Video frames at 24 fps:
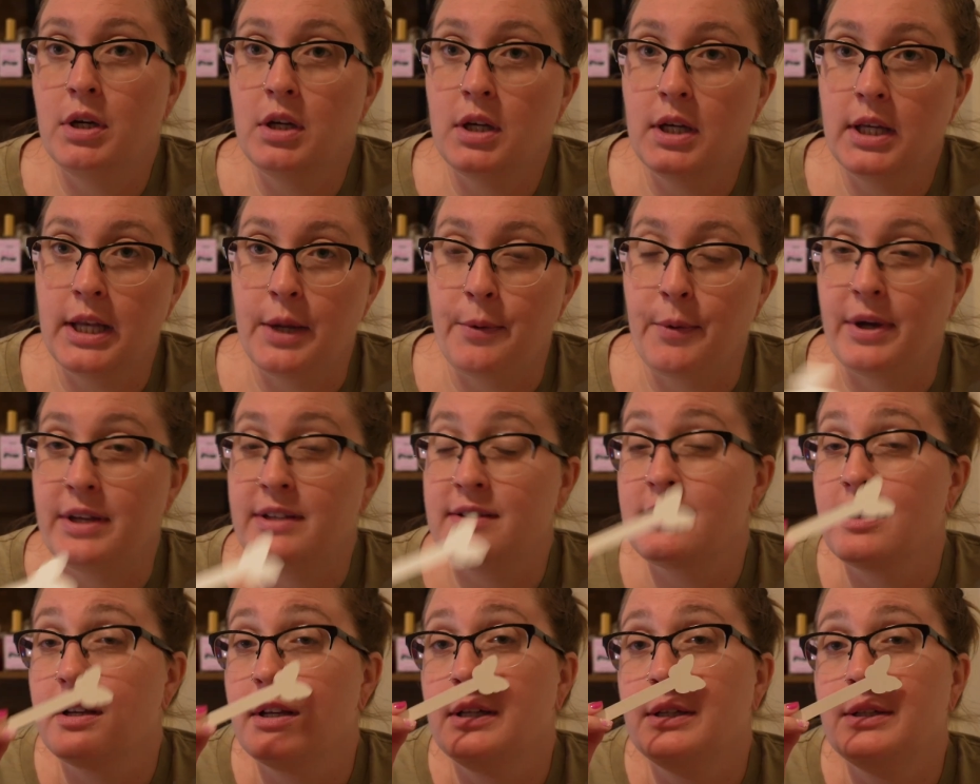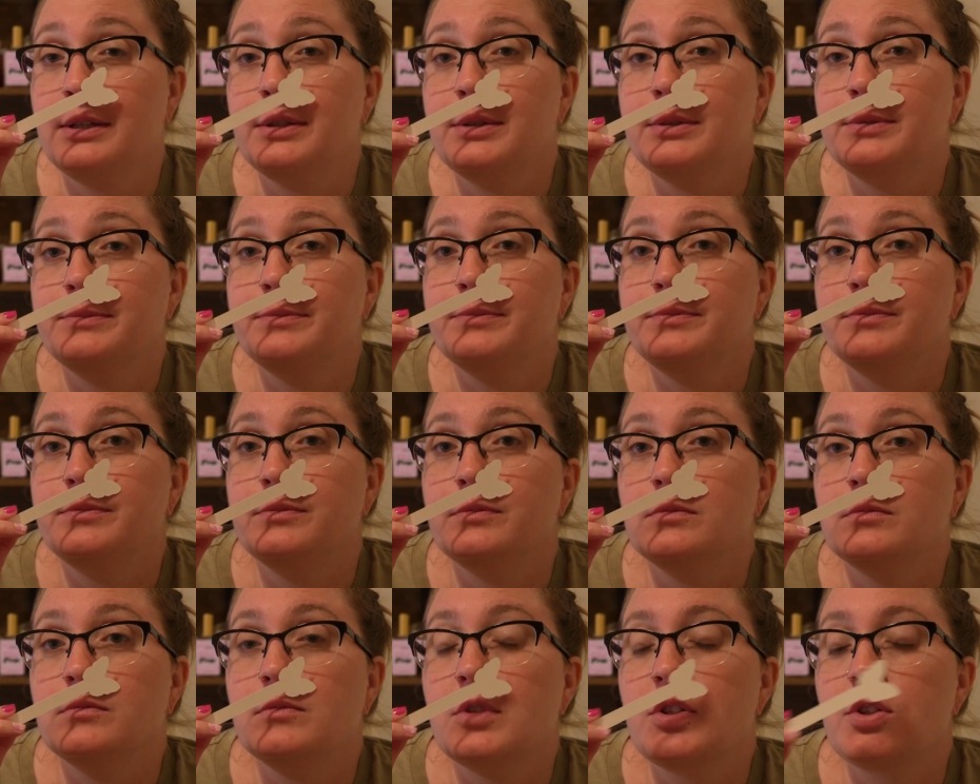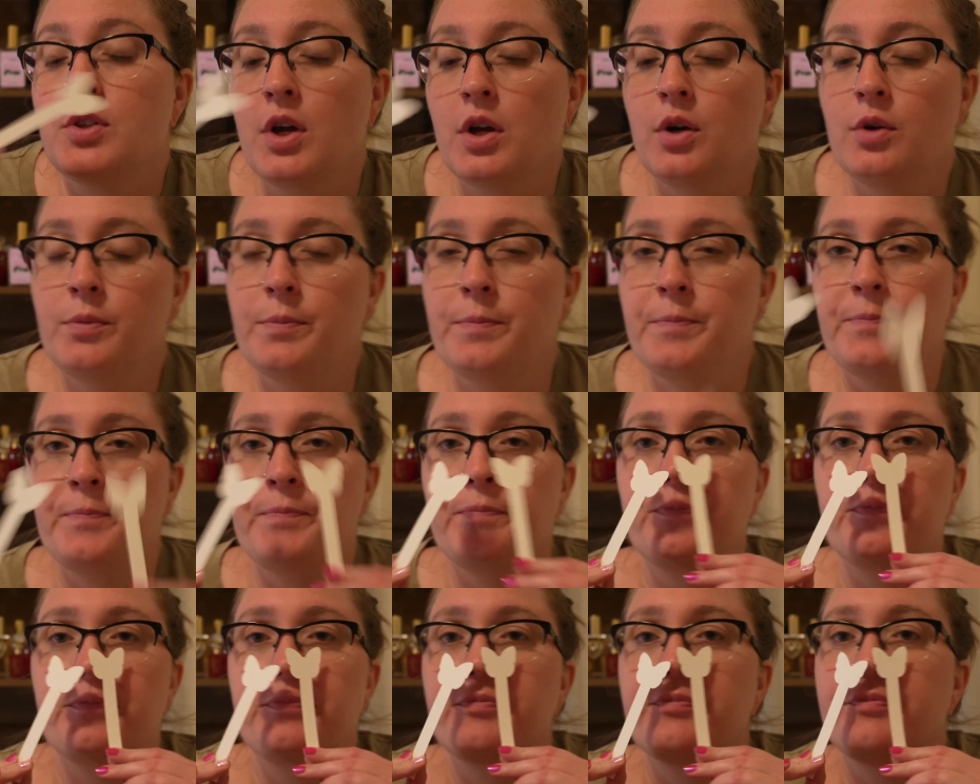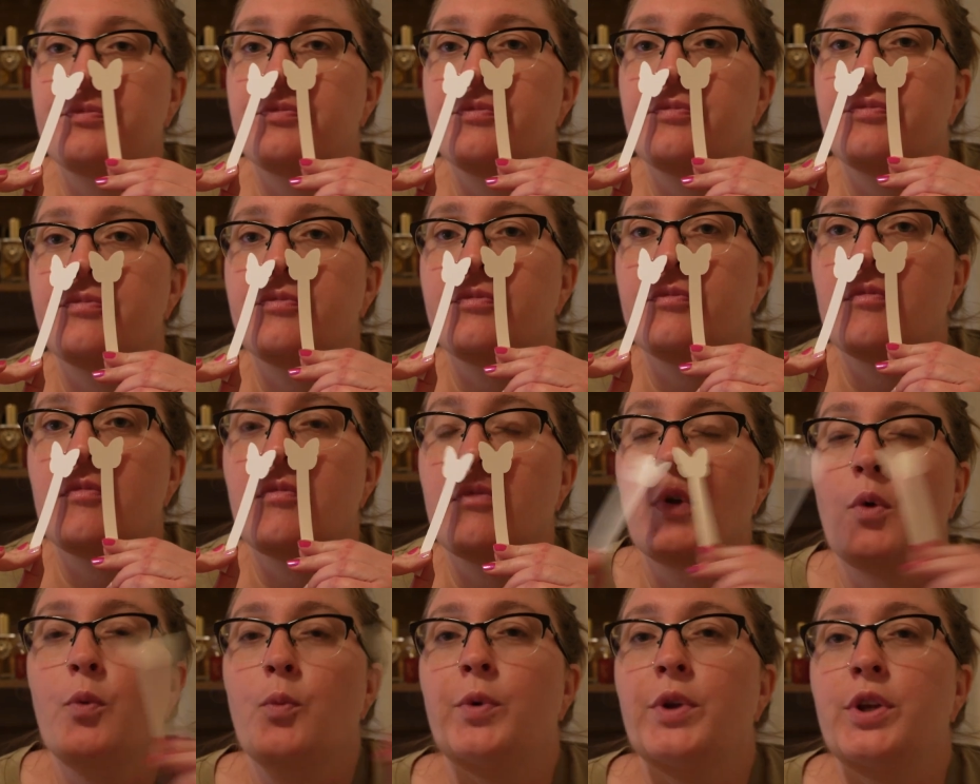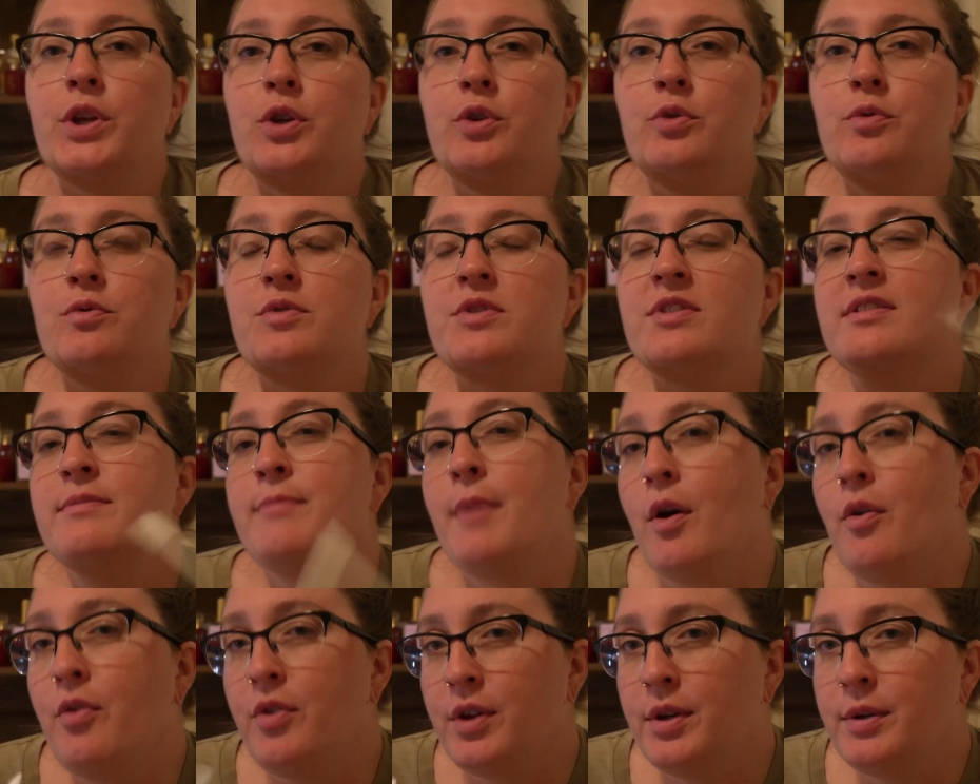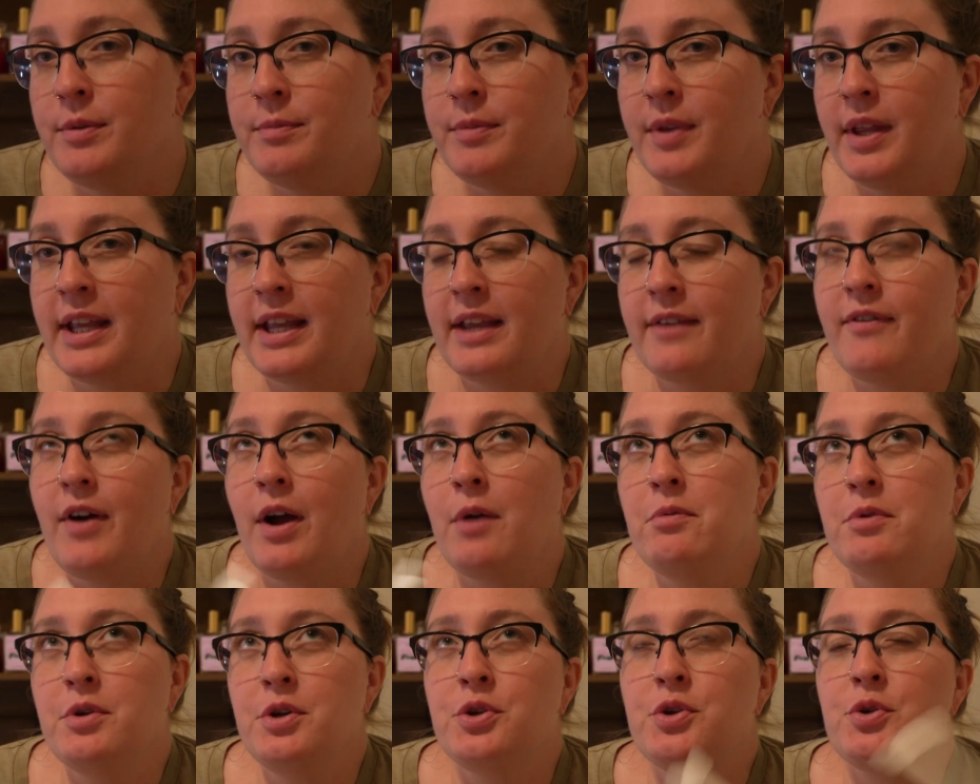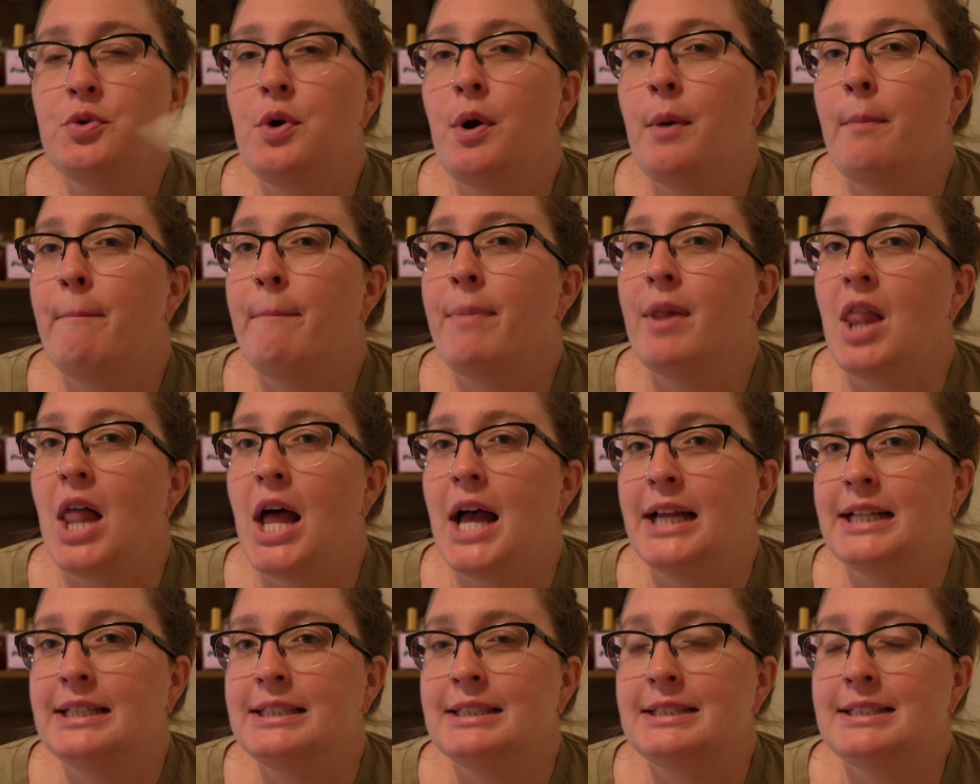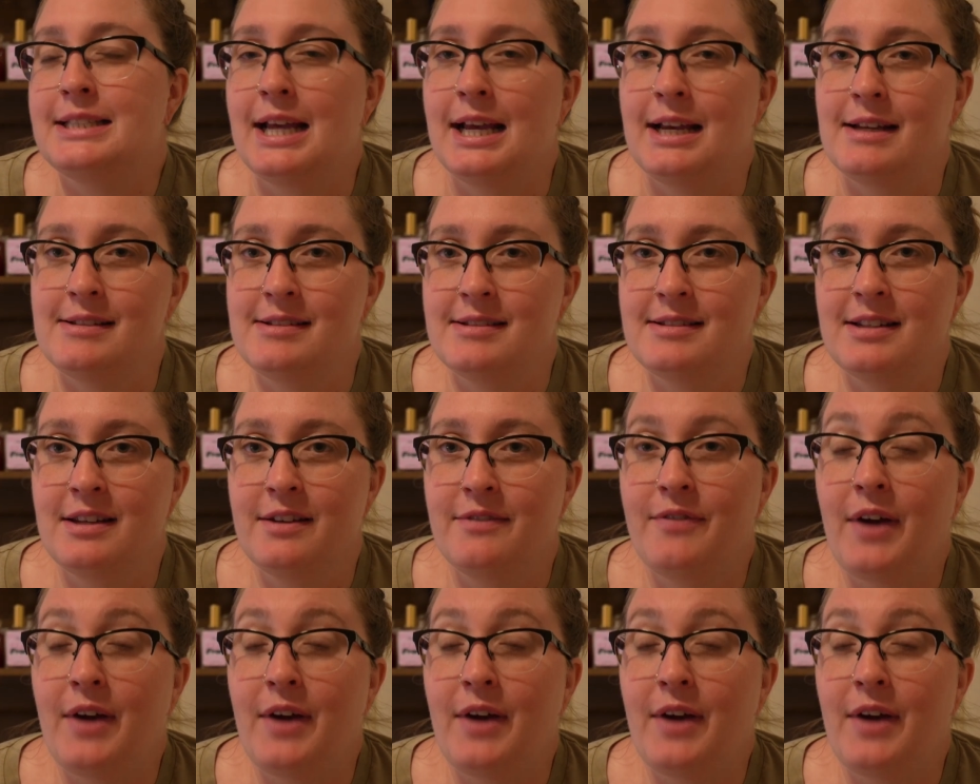anyways. So when you smell them, like if I were to do a blind test,